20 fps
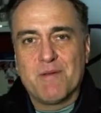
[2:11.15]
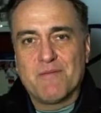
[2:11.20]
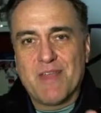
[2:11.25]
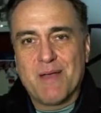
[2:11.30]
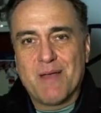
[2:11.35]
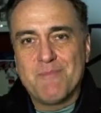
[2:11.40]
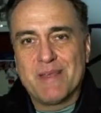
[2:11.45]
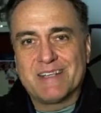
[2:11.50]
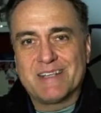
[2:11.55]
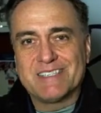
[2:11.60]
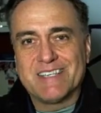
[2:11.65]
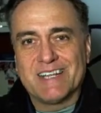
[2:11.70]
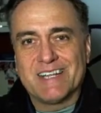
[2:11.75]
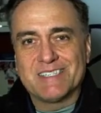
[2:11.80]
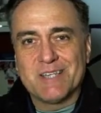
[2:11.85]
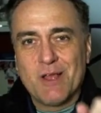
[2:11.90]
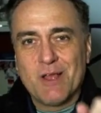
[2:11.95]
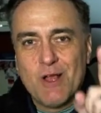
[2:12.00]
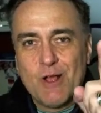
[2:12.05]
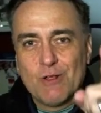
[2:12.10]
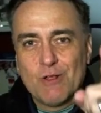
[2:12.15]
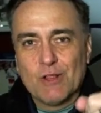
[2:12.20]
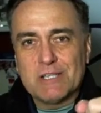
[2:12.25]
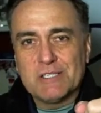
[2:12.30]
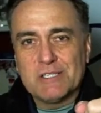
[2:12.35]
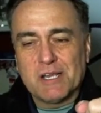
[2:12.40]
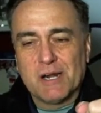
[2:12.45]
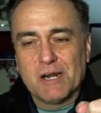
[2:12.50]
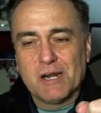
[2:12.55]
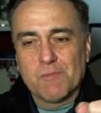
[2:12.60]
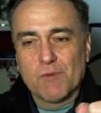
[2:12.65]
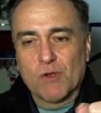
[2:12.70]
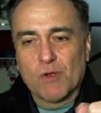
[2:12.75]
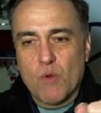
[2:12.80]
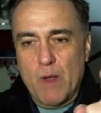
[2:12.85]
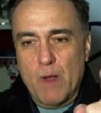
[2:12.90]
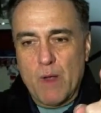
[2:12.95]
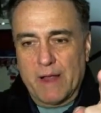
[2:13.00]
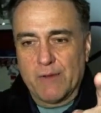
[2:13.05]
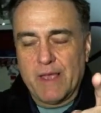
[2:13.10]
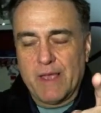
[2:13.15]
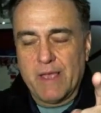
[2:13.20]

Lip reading: if that makes sense. Let's look at them real quick,